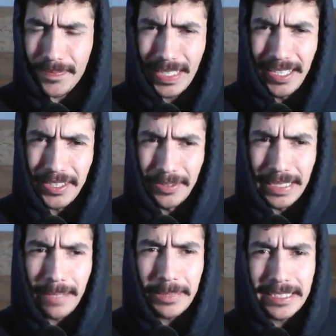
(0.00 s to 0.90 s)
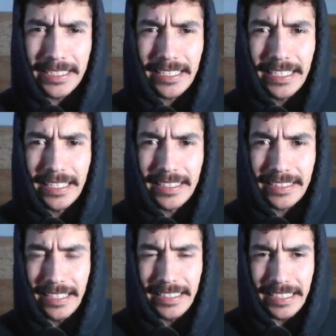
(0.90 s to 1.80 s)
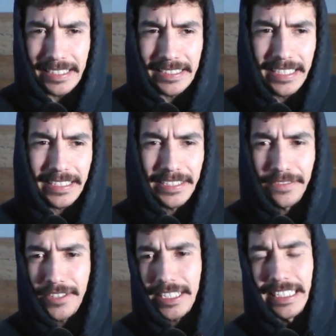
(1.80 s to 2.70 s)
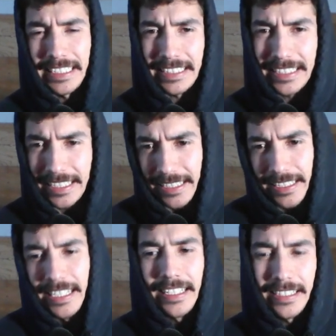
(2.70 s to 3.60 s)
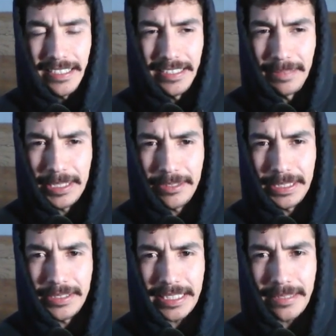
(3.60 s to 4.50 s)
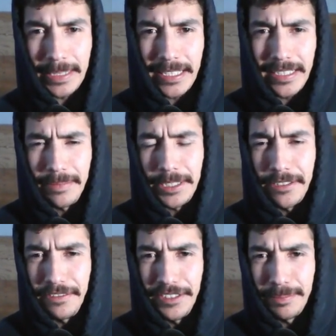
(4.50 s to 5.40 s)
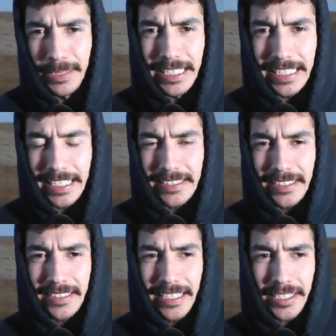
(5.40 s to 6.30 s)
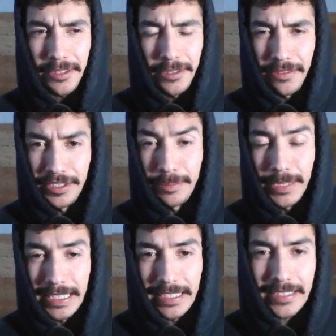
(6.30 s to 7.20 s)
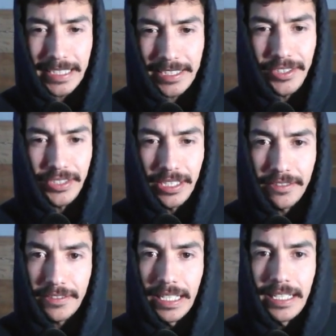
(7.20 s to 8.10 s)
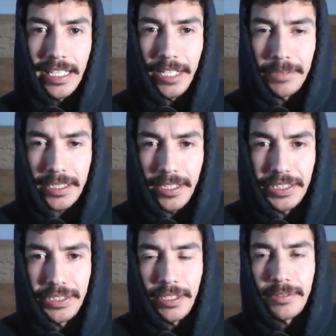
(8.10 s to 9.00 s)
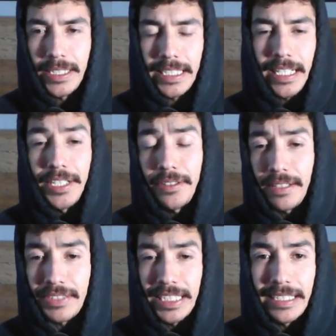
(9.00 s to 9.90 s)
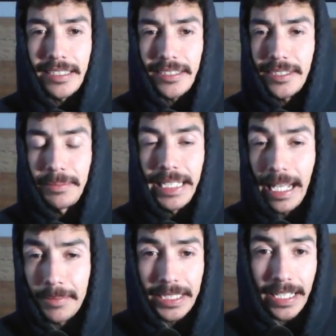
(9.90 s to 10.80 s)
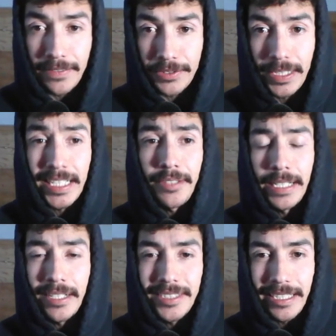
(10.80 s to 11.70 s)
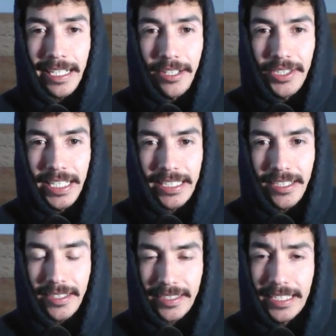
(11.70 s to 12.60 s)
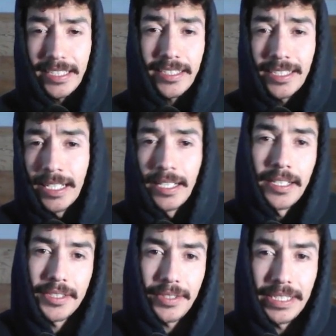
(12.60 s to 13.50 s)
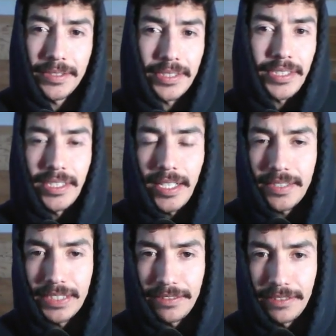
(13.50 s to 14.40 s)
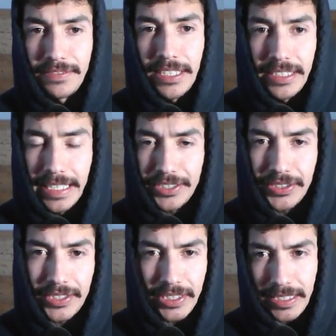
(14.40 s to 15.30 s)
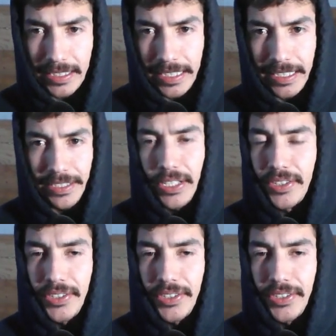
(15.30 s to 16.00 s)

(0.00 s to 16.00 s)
So with that being said, guys, I think this deck is fucking sick. Let me know what you think about it. Let me know if you've played against this deck, or if you play this deck yourself. and what cards you are running. I know I've seen some Gamma Knives running around to counter 8-cost Kid, so I know there's a lot of different variations to this deck, and there's